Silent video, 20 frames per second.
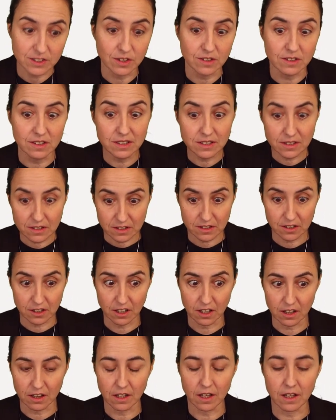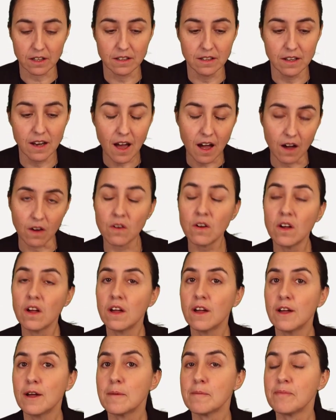So this is the thing. Now,
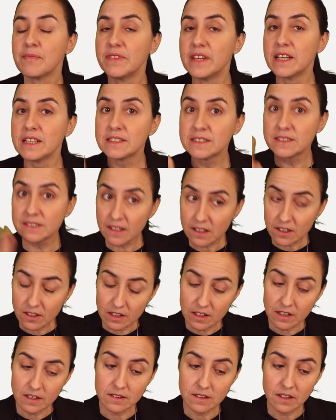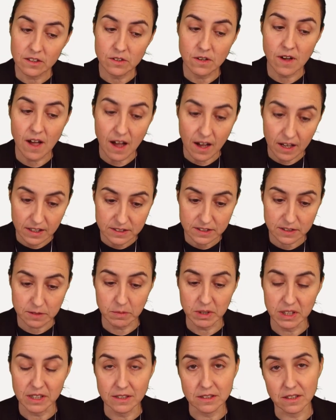the second thing that you asked
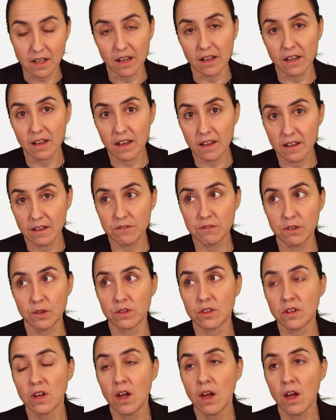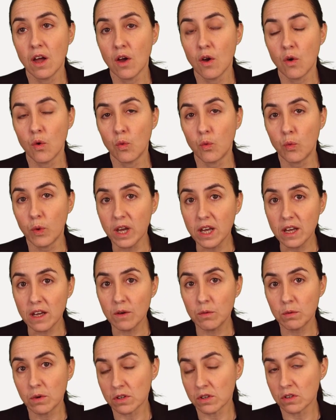me is like, hey, Ruth, we
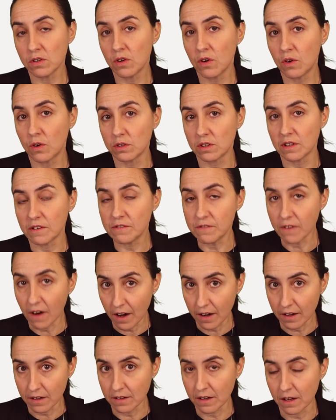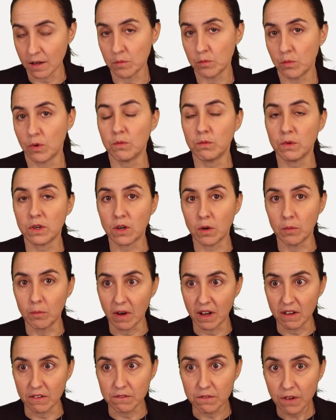want to know the file name when we
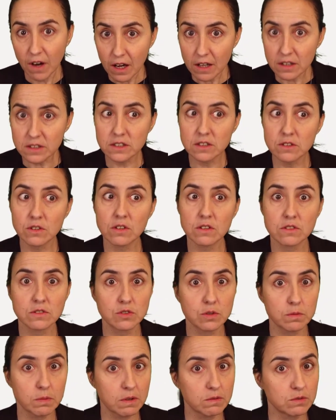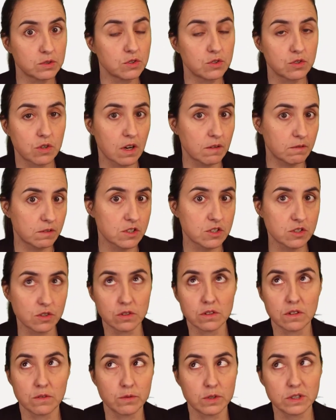combine files in order to be able to
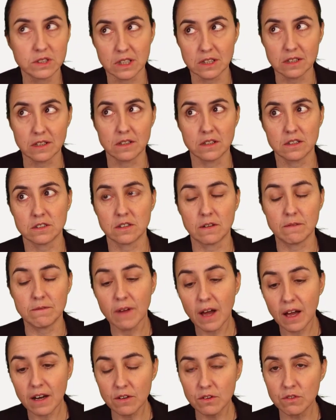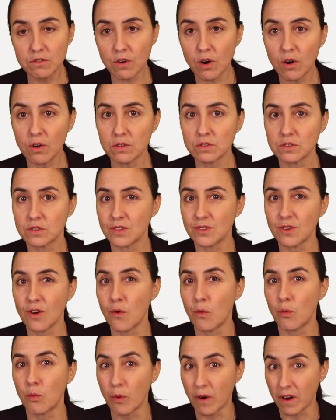troubleshoot if we see there is a value wrong, to know
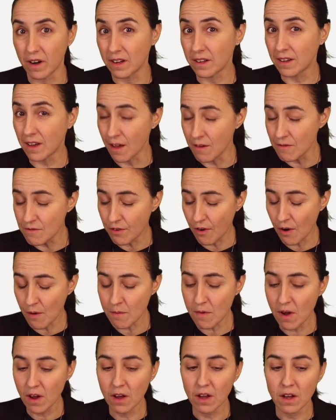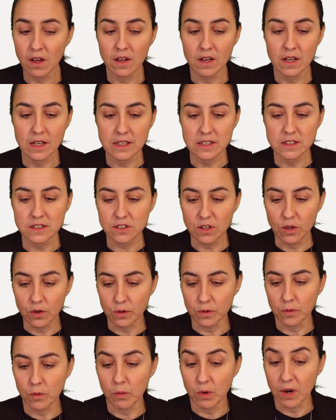where it came from.
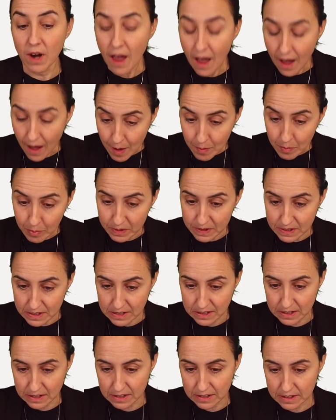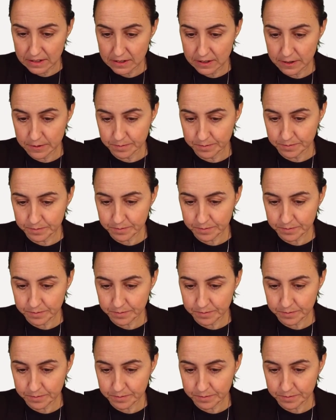So what happens is,